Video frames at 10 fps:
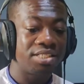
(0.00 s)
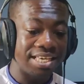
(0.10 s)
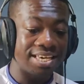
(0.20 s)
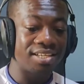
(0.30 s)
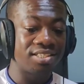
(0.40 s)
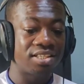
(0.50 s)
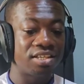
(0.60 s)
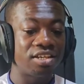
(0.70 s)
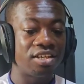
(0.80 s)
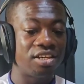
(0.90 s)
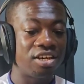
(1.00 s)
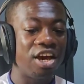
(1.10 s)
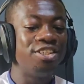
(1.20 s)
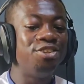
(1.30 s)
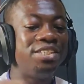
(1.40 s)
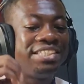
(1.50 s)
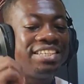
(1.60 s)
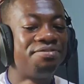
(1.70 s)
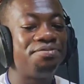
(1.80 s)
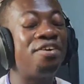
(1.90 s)
is you
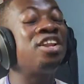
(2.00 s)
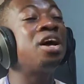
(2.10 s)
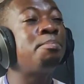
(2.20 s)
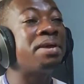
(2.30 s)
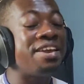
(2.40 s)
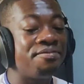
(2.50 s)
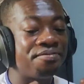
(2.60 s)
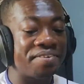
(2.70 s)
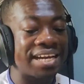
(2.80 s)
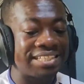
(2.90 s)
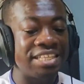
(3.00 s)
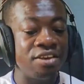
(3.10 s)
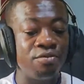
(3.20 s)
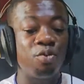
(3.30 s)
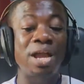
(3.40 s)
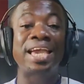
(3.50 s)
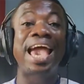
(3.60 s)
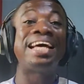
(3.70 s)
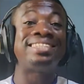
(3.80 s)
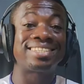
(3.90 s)
develop effective work
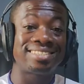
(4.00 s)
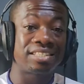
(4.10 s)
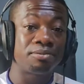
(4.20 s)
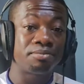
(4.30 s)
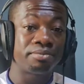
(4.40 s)
ethics.